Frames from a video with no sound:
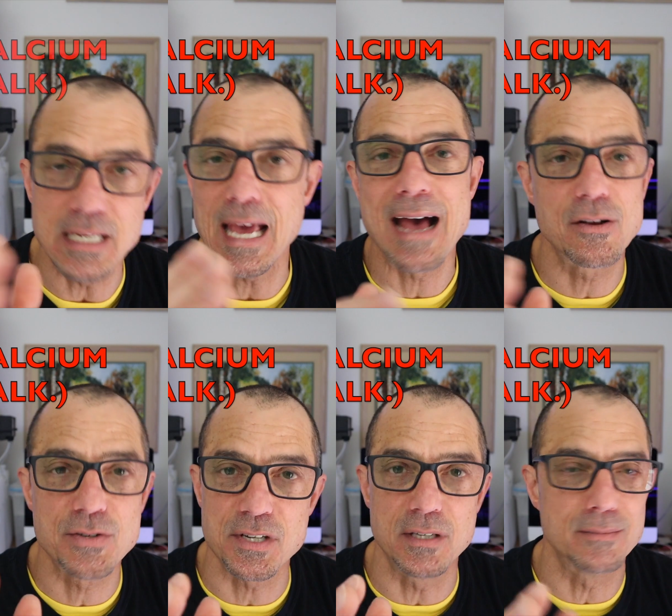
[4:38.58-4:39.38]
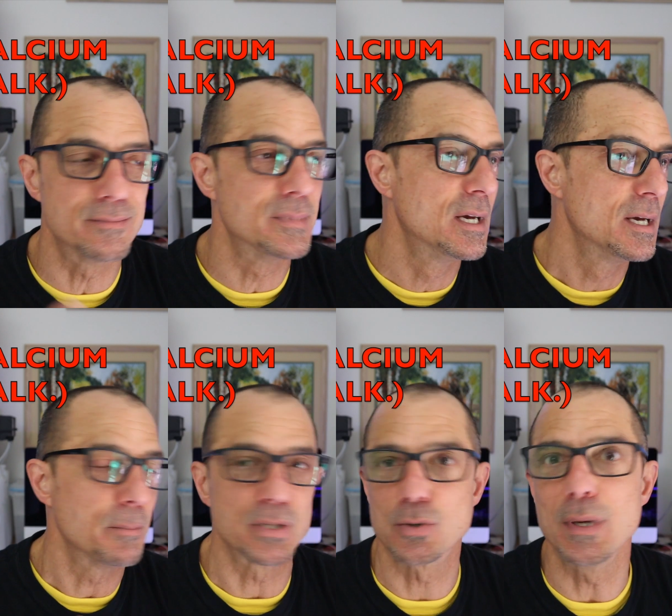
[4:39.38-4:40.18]
calcium,
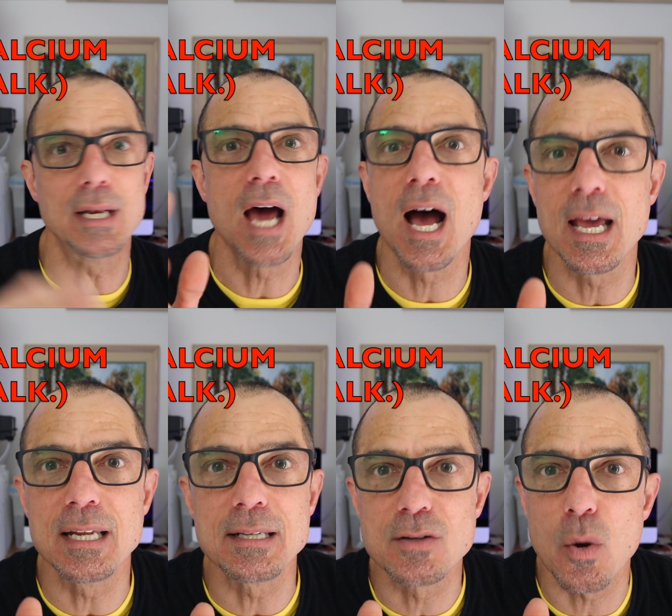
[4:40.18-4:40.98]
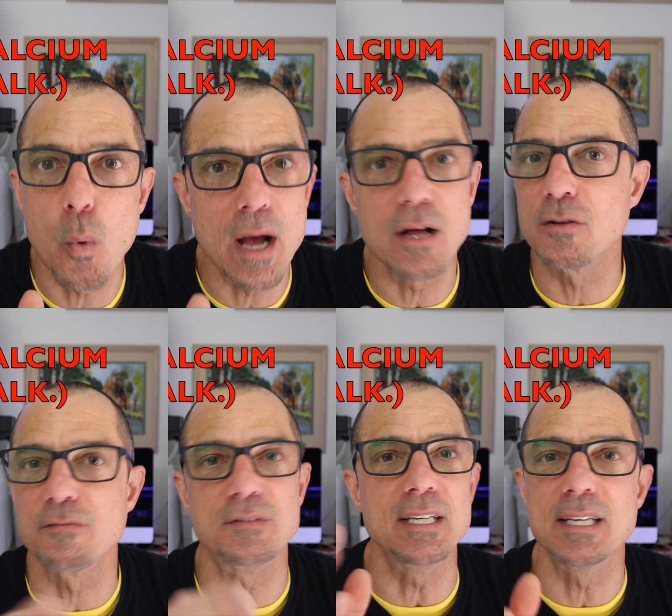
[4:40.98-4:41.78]
between 9 and 12
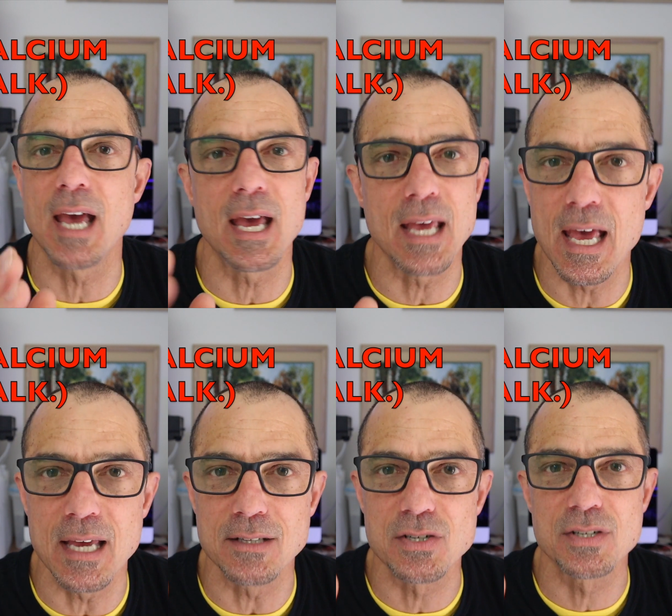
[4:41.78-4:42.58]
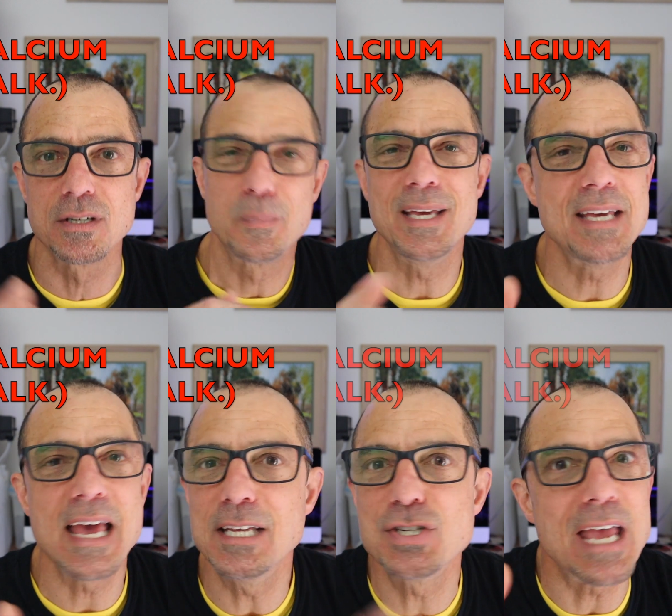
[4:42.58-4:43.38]
DKH,
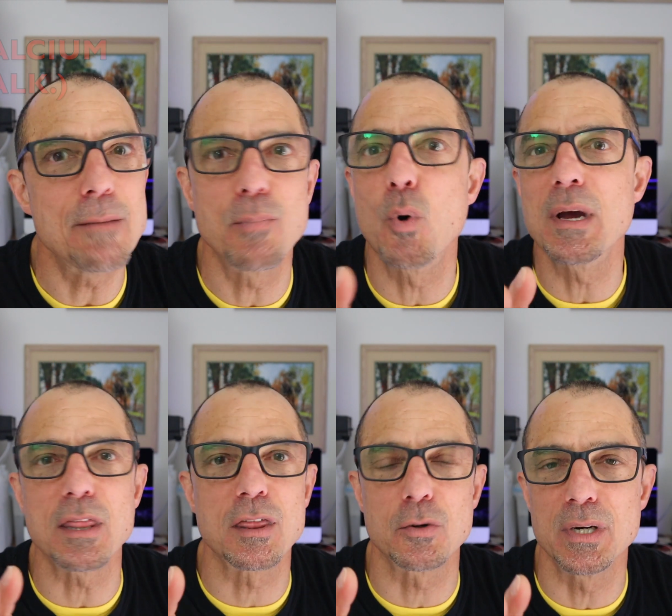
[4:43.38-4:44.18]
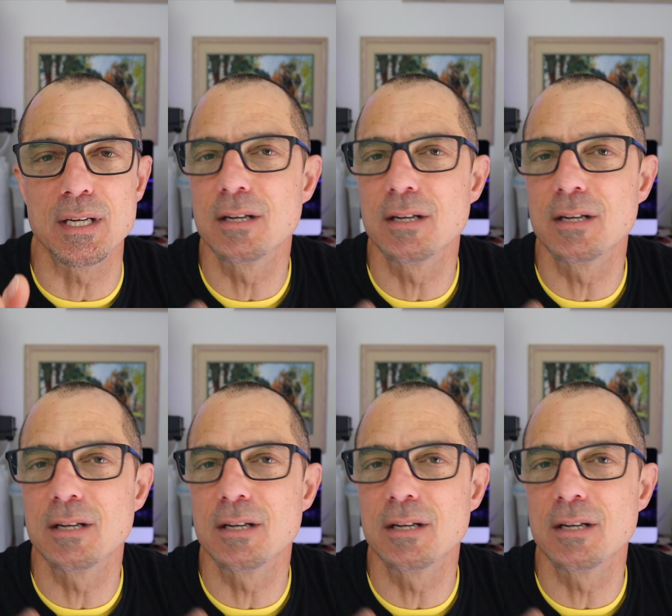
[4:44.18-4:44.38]
pH 8.3.